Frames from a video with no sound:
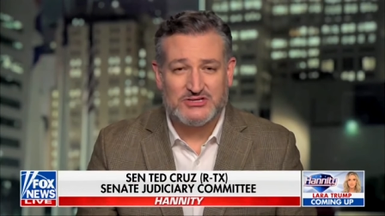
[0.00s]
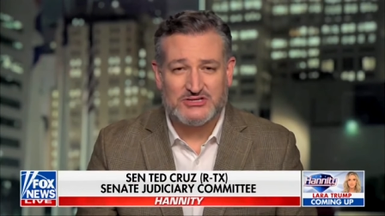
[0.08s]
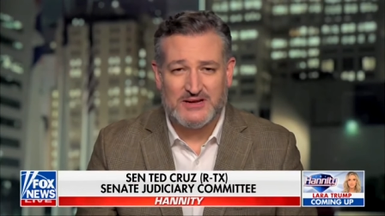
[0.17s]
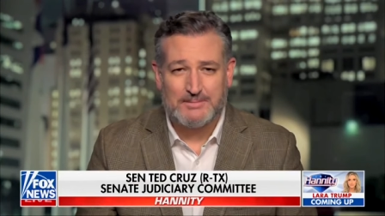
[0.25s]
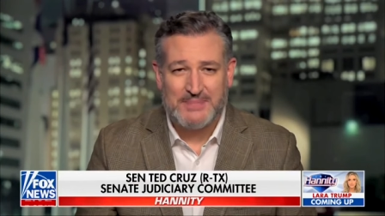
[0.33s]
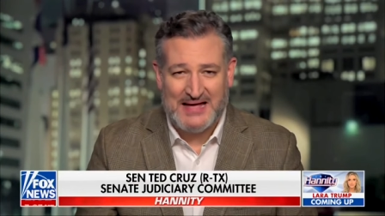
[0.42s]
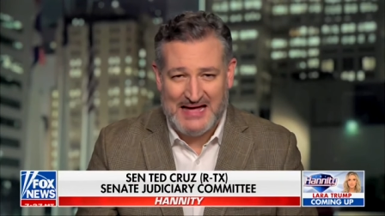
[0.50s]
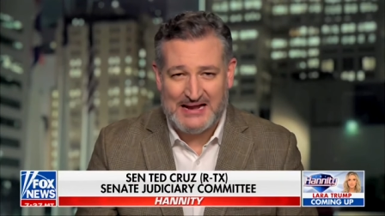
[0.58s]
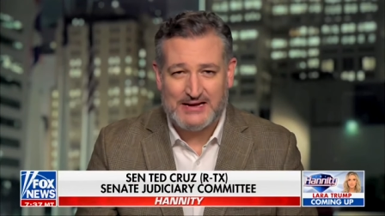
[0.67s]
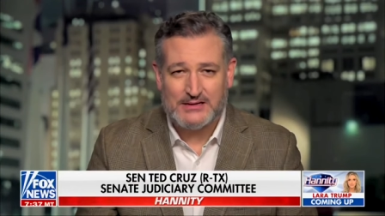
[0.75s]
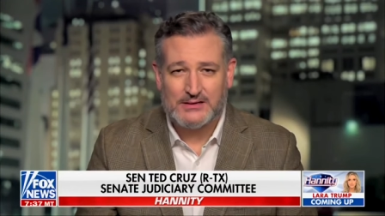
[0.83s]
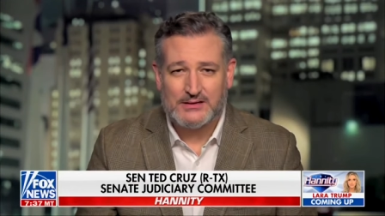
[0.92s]
is in
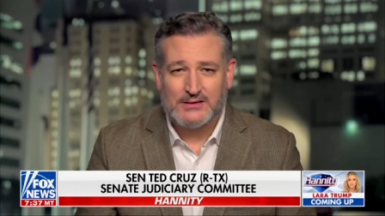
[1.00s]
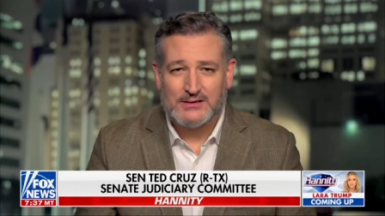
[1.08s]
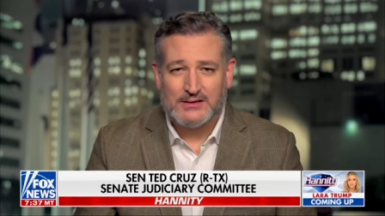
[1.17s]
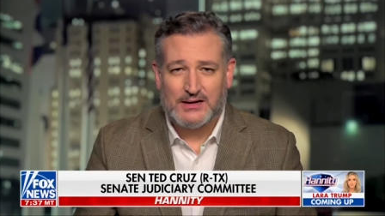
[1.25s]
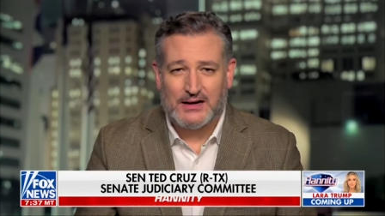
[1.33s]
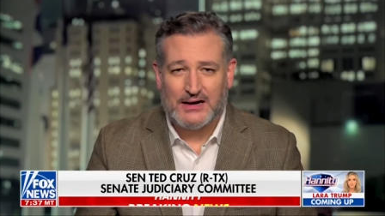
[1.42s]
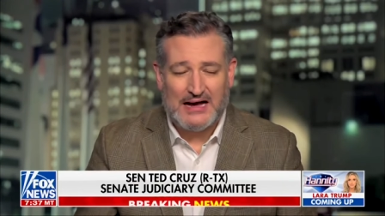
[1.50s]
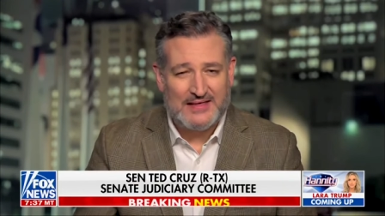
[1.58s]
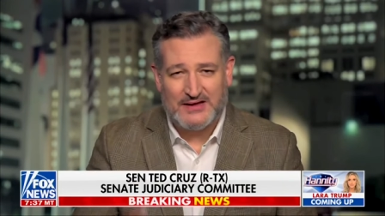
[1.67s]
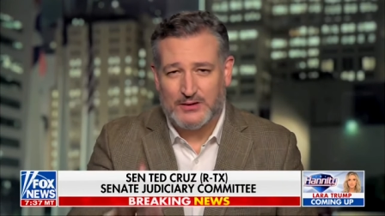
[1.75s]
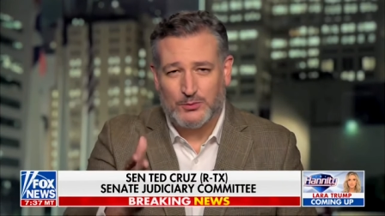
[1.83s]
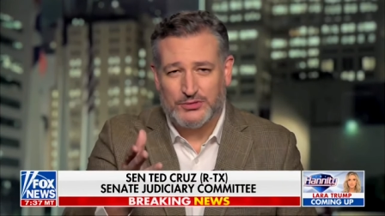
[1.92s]
panic. Uh, I
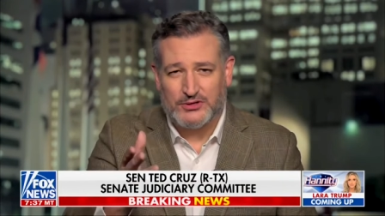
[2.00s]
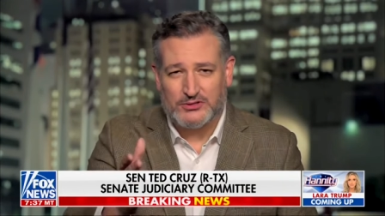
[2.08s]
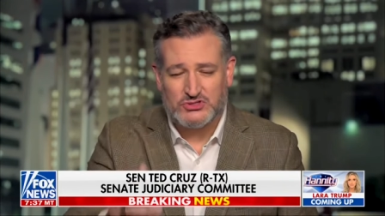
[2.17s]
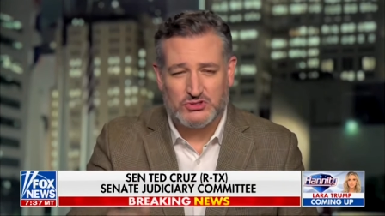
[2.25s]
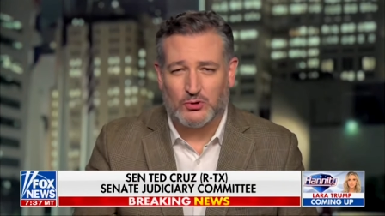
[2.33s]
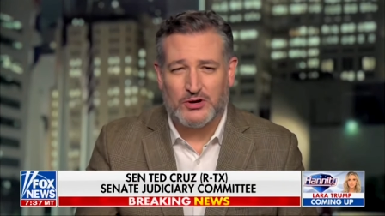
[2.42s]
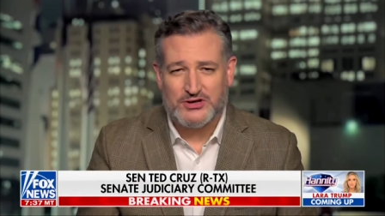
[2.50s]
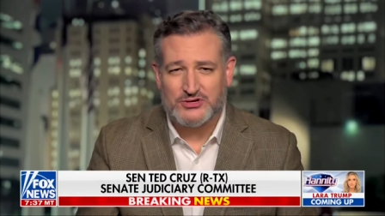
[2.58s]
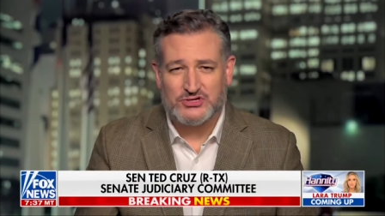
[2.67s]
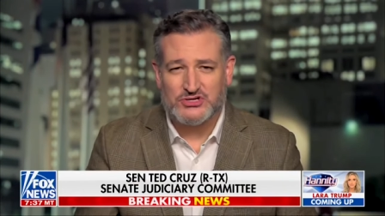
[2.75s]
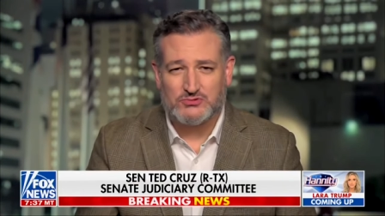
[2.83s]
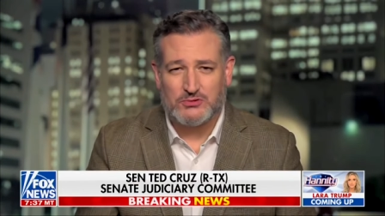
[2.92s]
think the story you
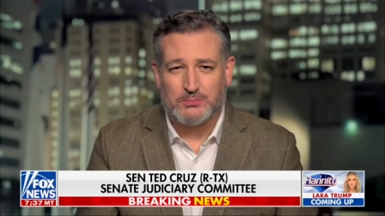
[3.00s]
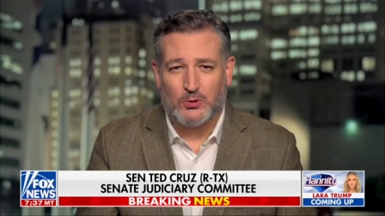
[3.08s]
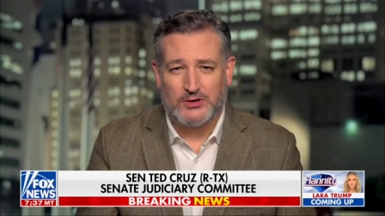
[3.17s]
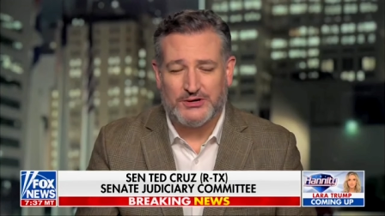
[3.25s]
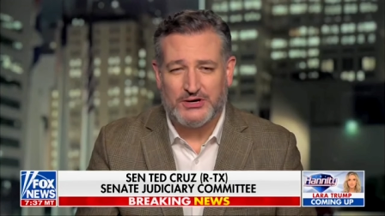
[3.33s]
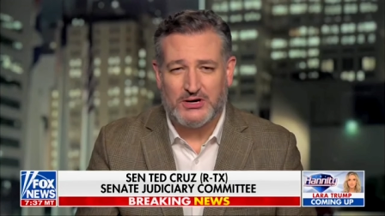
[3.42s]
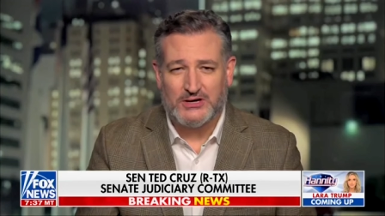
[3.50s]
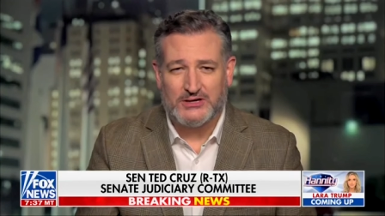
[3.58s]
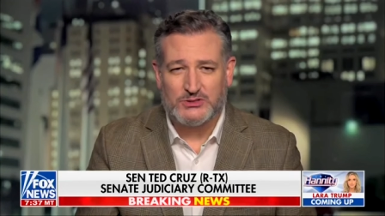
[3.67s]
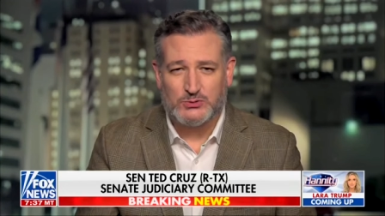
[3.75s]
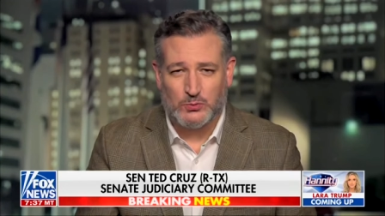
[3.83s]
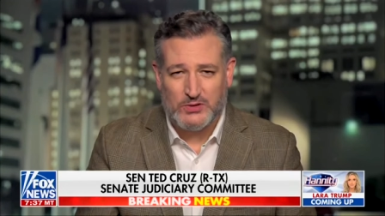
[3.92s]
just reported on
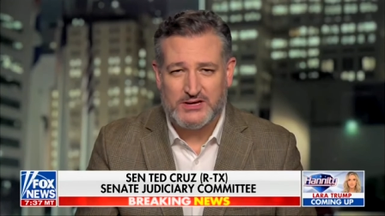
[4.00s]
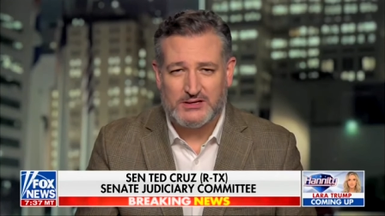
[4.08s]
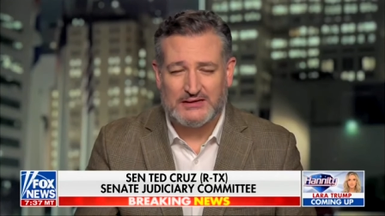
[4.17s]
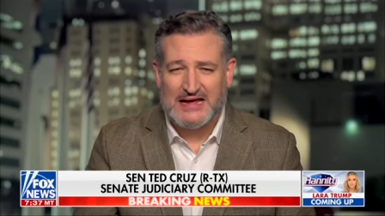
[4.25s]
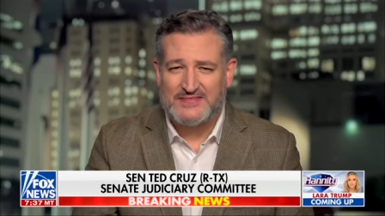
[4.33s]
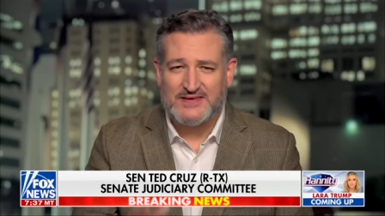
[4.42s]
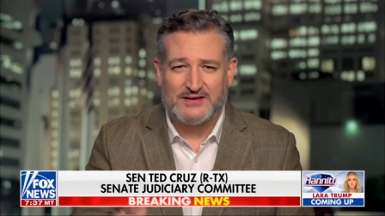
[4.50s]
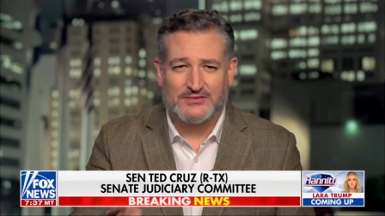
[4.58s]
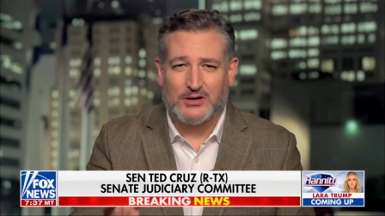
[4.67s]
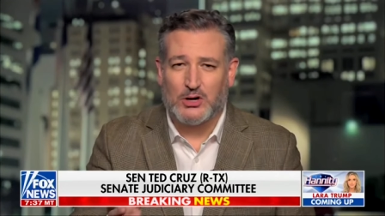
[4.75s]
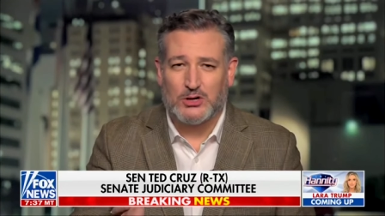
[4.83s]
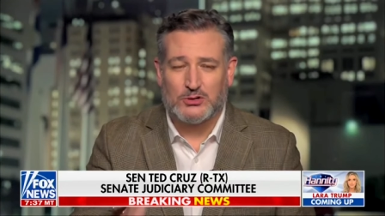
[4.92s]
is real. I think
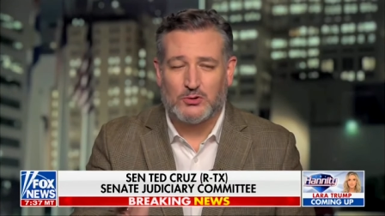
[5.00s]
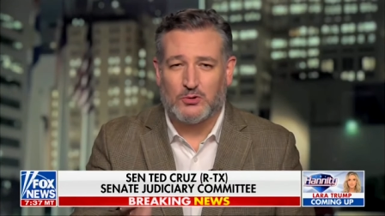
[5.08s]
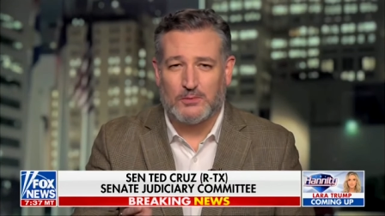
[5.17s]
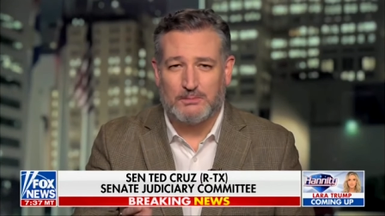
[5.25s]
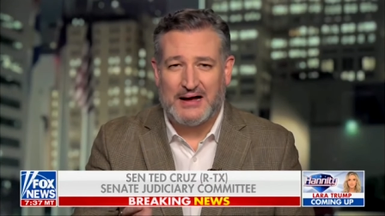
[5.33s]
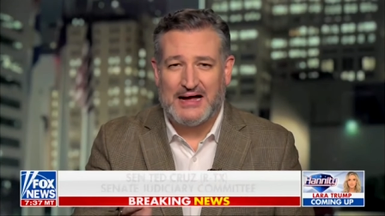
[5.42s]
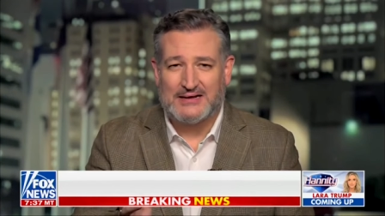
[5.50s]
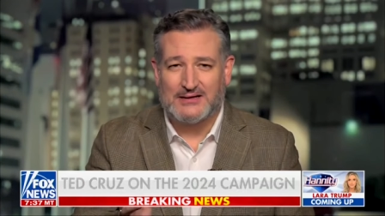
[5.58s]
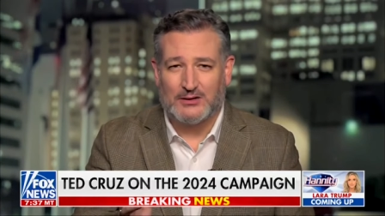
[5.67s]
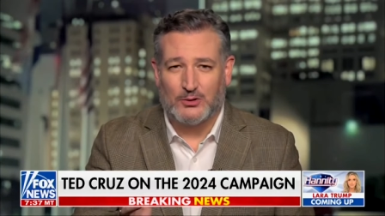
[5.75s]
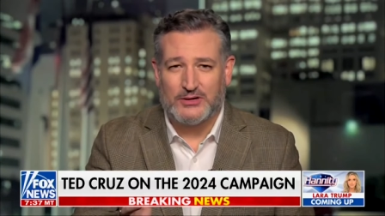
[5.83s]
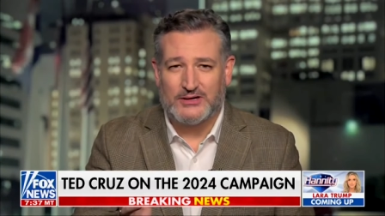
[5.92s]
the hardcore Biden
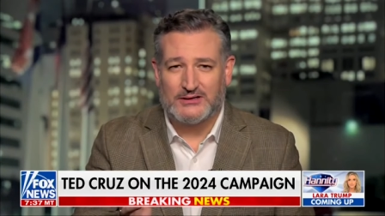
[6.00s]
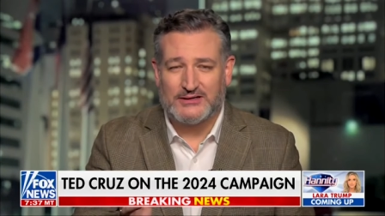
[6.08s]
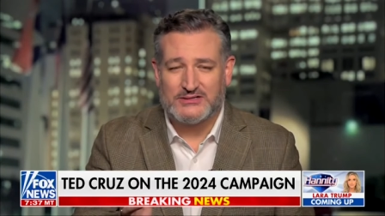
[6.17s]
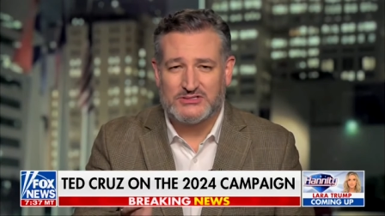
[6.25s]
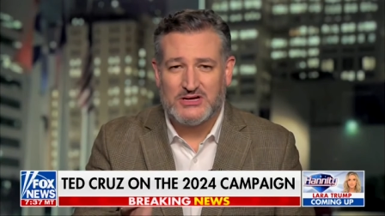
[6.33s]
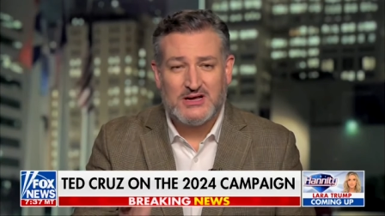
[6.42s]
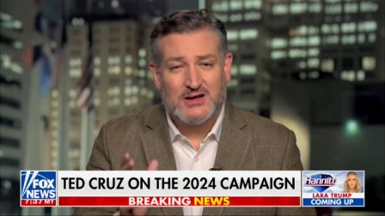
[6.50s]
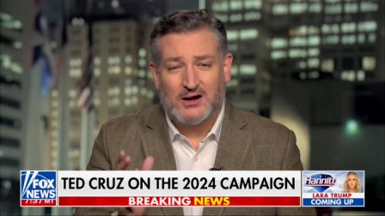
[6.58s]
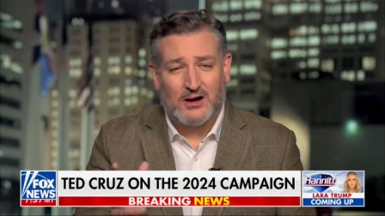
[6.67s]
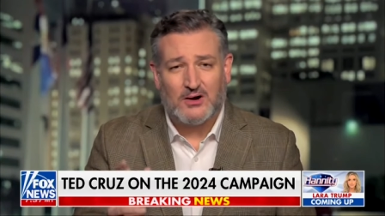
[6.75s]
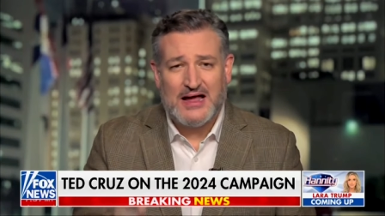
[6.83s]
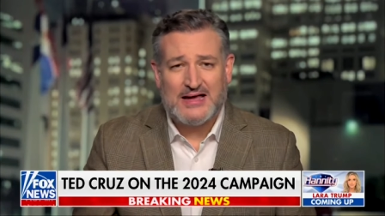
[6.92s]
loyalists
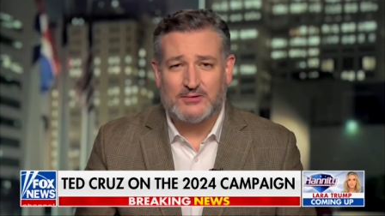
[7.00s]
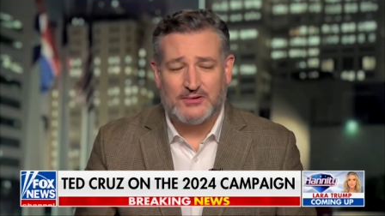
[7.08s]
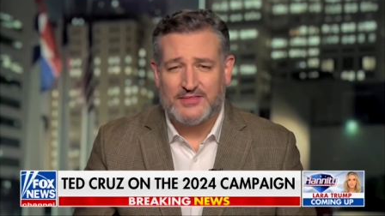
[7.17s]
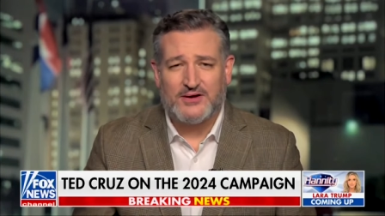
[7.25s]
are angry.